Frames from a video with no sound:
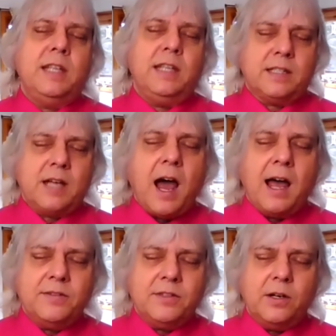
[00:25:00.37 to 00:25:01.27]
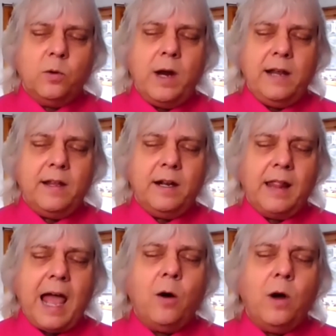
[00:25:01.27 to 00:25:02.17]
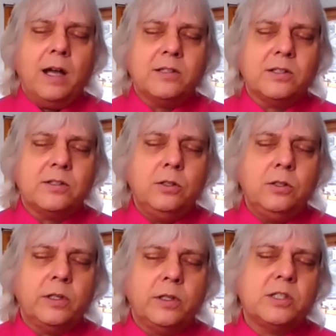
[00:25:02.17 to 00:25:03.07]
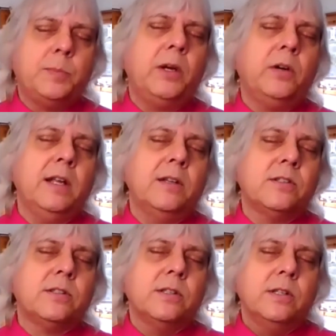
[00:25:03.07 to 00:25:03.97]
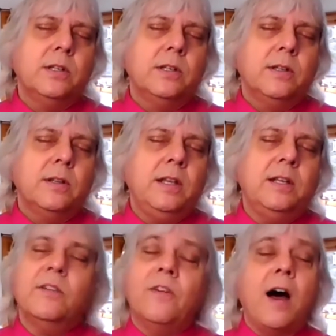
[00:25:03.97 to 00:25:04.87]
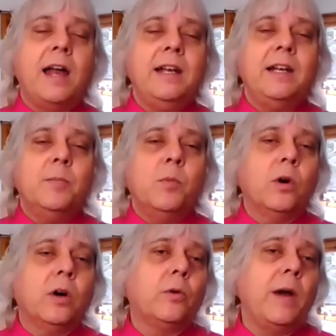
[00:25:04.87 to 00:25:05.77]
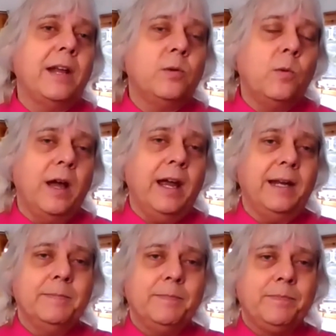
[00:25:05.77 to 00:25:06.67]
these tithes in a way that allow us to experience the divine in a more grand way.